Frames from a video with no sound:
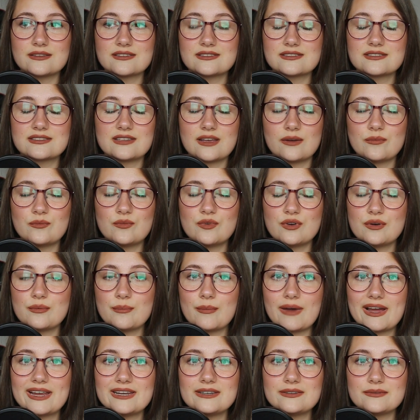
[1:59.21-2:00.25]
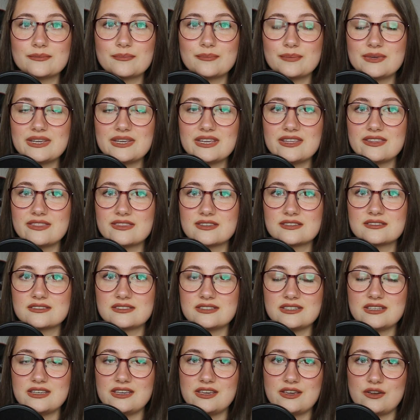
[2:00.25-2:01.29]
someone might be the
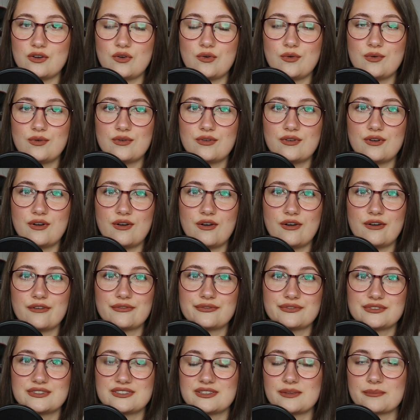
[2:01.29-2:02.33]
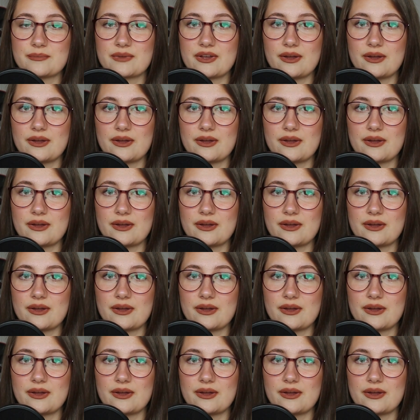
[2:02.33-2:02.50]
CEO of some